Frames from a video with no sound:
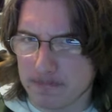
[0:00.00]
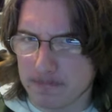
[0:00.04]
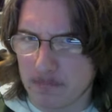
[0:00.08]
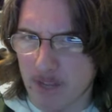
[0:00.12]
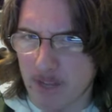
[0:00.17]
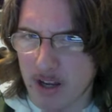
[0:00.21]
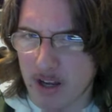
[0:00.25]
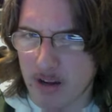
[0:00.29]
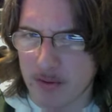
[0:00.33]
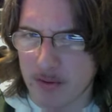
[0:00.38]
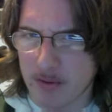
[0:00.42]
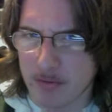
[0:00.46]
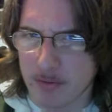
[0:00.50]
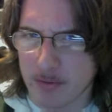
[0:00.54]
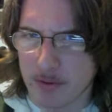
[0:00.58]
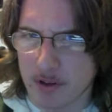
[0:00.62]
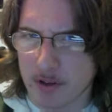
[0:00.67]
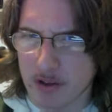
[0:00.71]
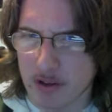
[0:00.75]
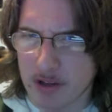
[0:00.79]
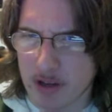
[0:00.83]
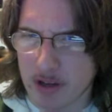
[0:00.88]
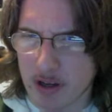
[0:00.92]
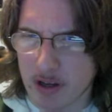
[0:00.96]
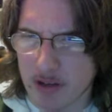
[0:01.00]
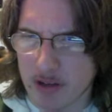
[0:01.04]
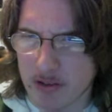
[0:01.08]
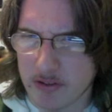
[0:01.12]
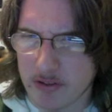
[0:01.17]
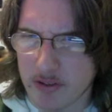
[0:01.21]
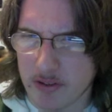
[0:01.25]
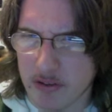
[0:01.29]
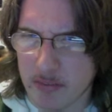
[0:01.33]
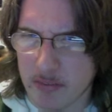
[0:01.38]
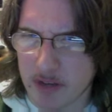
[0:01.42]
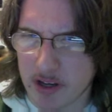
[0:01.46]
I haven't really gotten
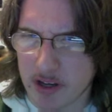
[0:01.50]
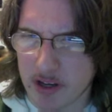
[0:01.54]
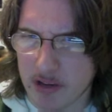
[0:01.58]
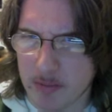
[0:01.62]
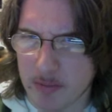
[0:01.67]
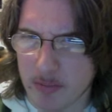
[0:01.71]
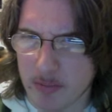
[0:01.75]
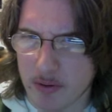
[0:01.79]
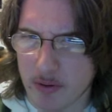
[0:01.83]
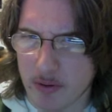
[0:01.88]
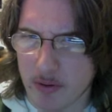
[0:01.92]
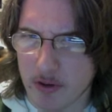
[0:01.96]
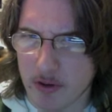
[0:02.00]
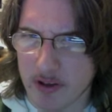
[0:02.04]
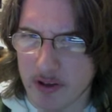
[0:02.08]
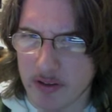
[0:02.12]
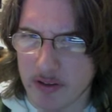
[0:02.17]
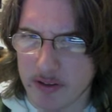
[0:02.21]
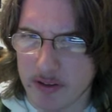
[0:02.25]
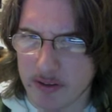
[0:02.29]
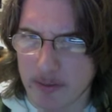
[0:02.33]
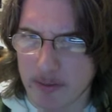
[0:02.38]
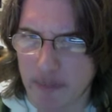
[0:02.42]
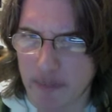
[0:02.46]
to the main point.